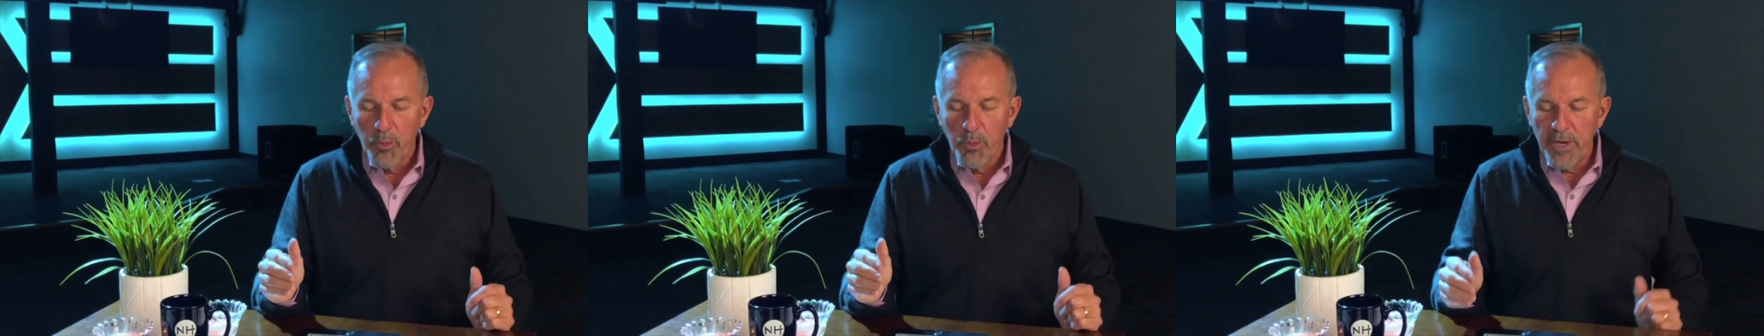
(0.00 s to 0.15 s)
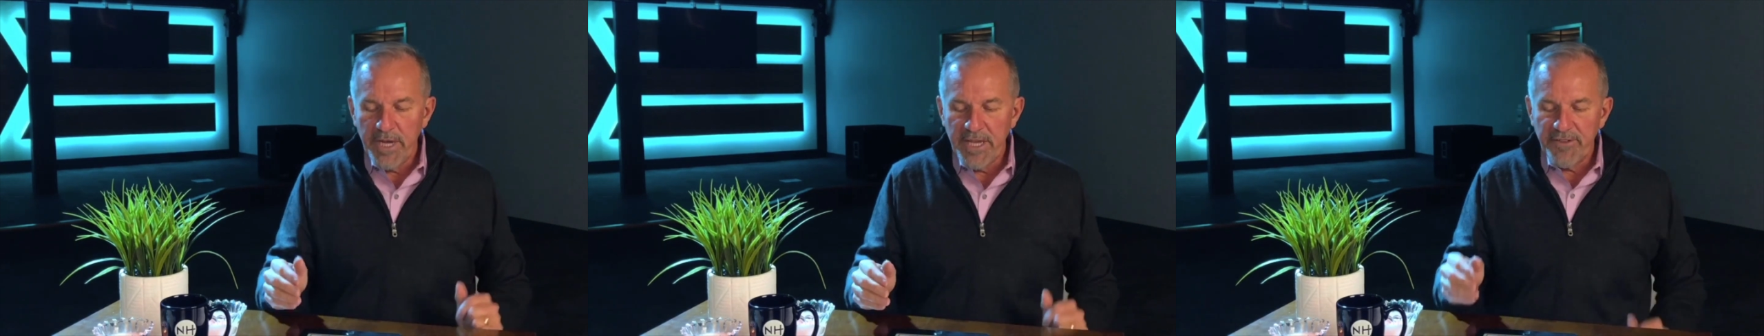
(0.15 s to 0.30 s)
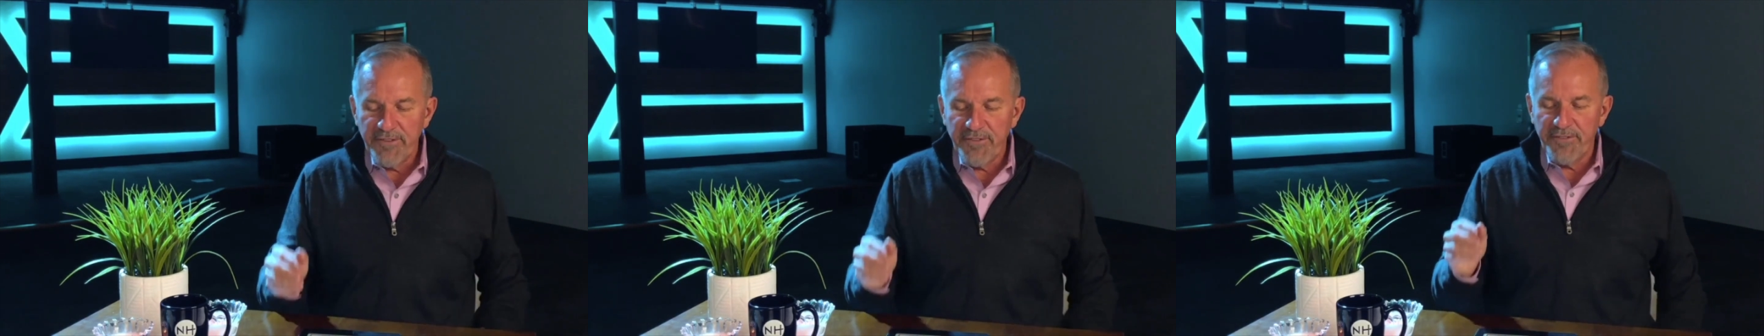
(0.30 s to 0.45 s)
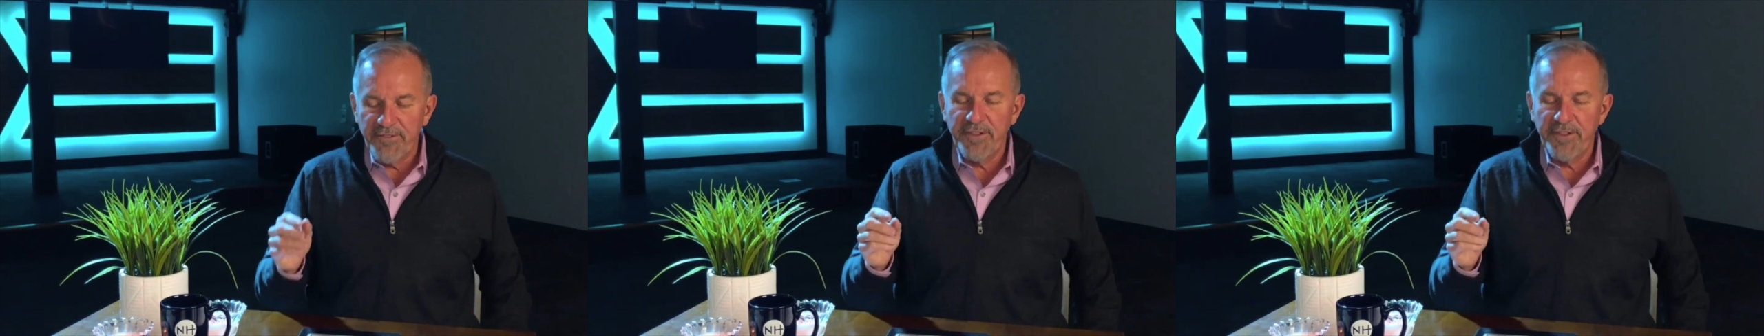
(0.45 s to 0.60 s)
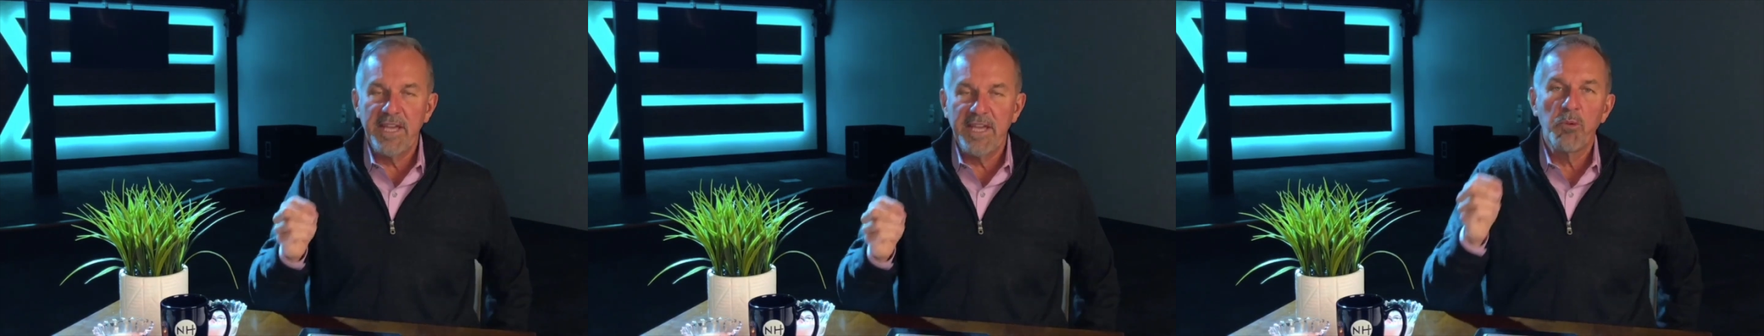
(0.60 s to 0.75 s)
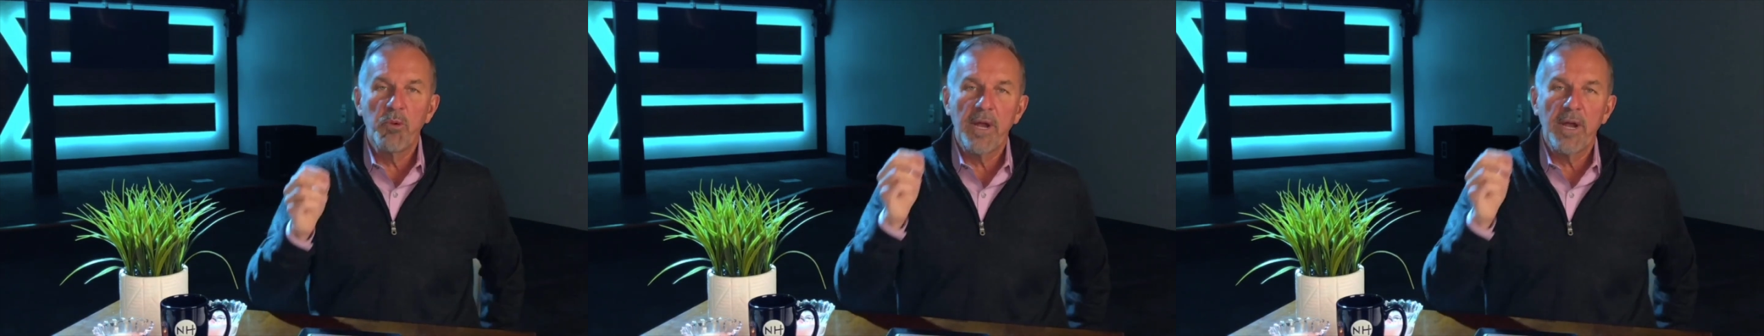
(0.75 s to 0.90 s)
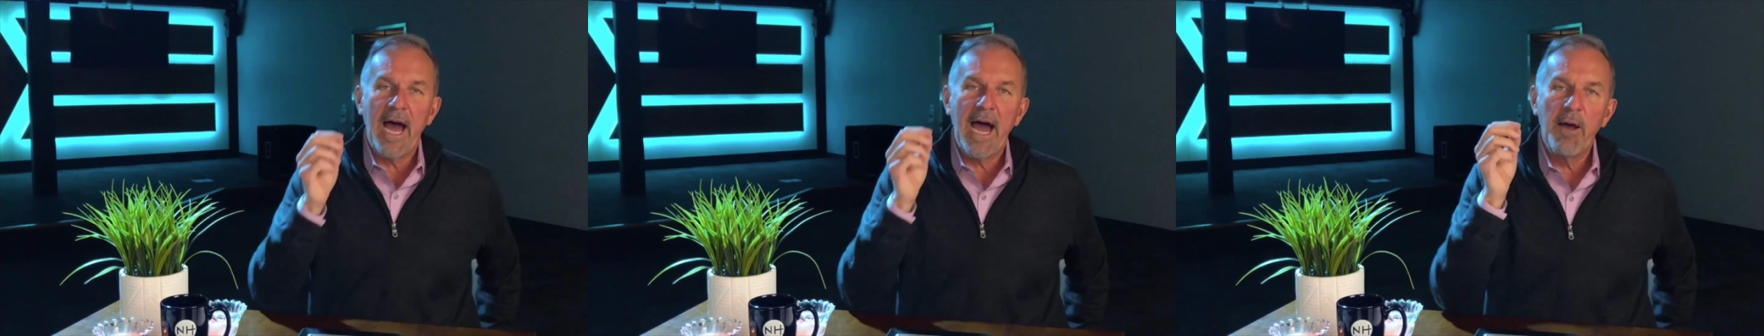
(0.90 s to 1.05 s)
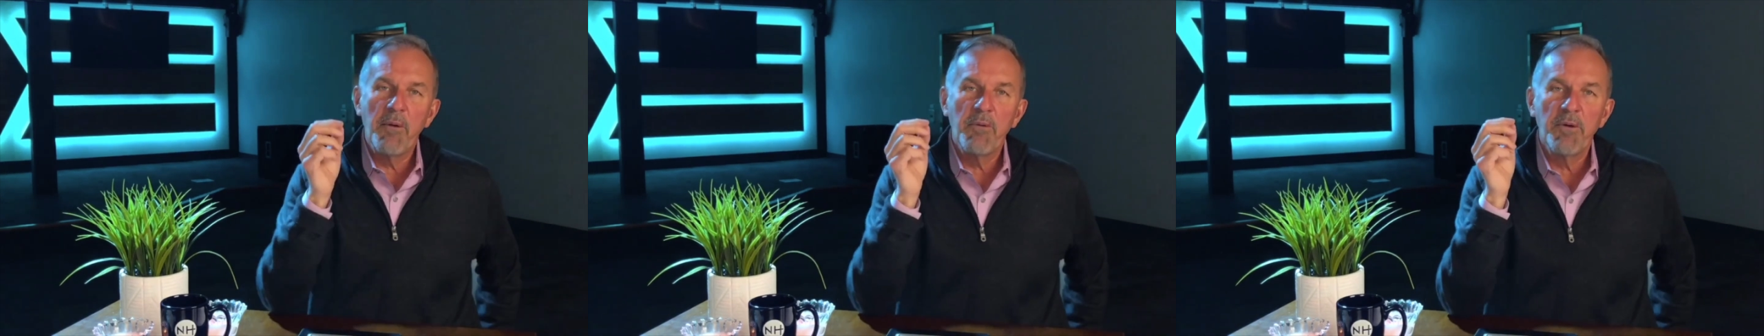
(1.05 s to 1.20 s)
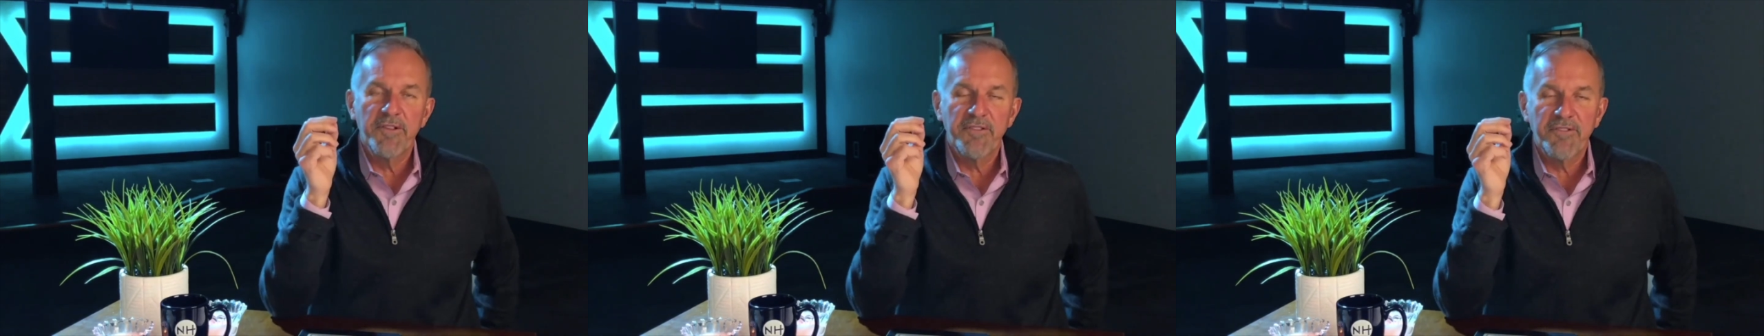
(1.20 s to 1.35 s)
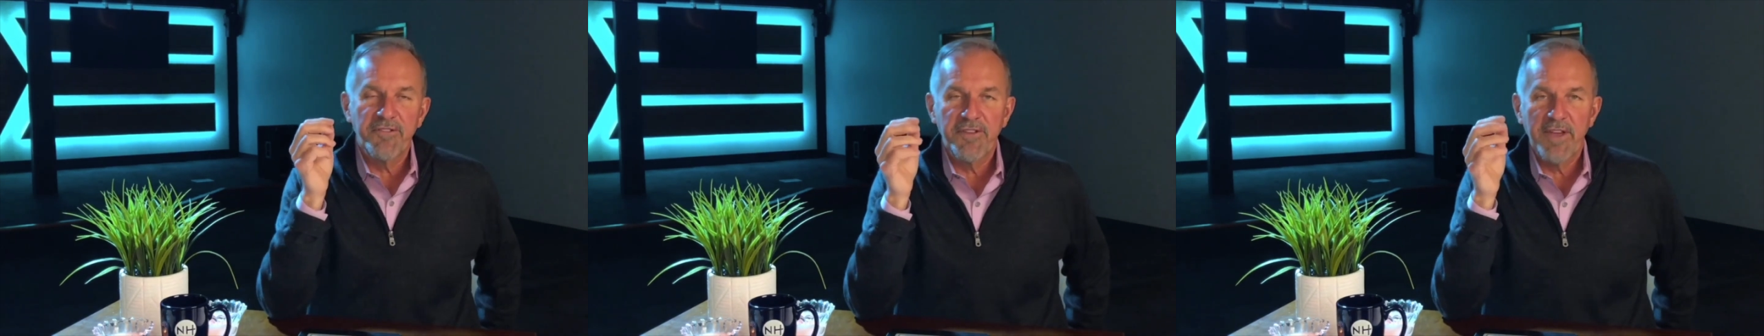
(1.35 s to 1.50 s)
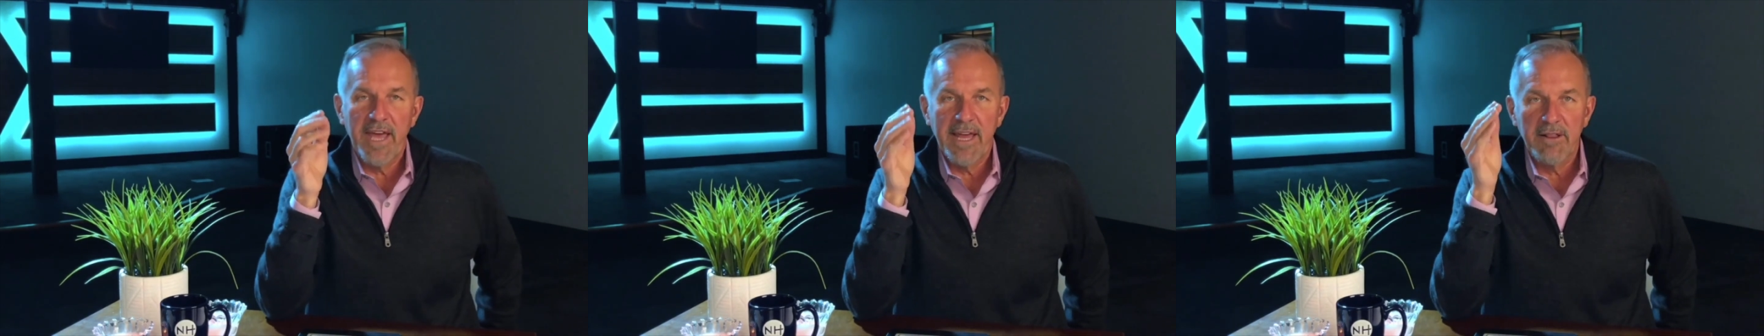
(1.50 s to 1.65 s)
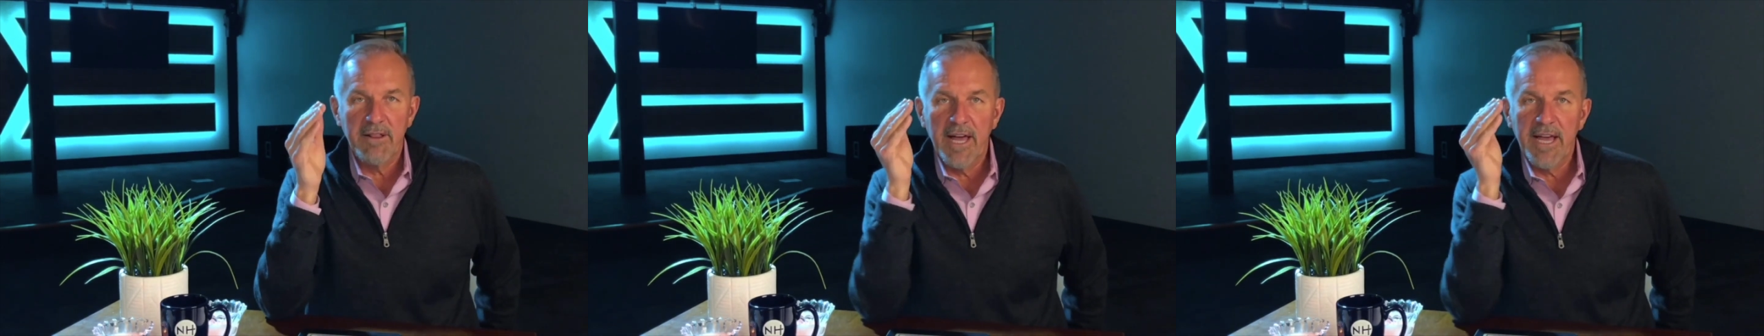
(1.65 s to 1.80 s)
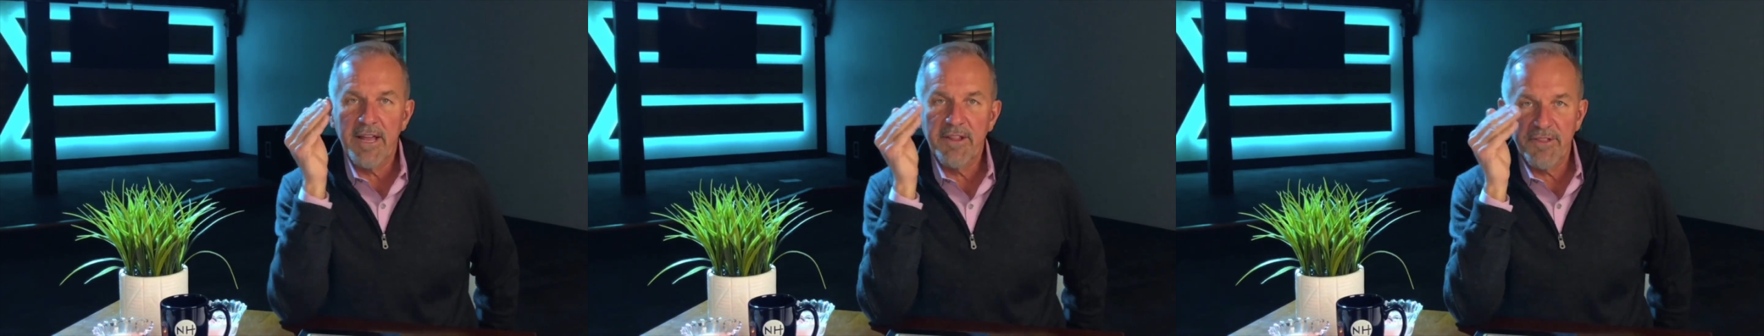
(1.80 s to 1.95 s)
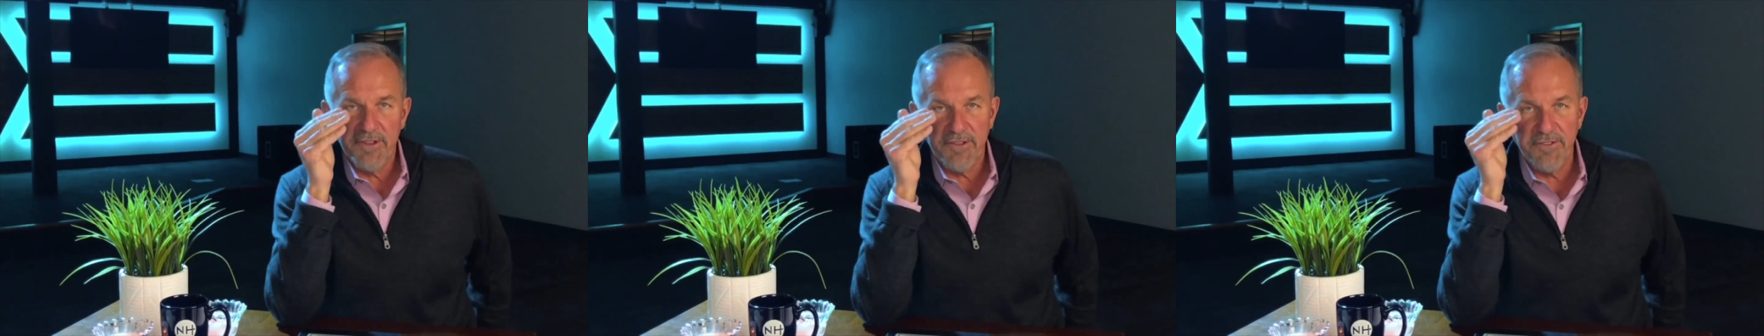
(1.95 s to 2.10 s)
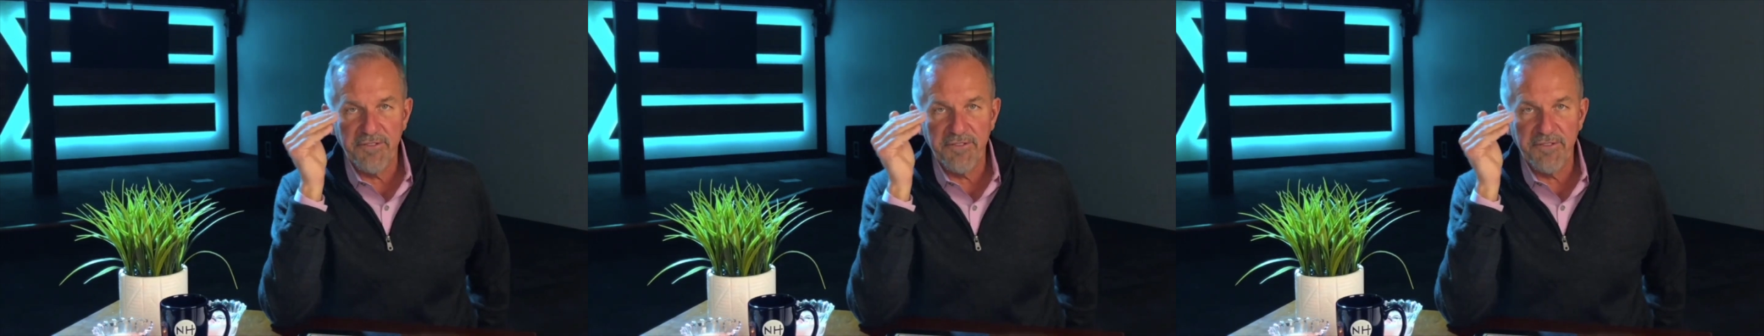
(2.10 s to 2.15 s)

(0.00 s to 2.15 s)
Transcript: We see what I would say like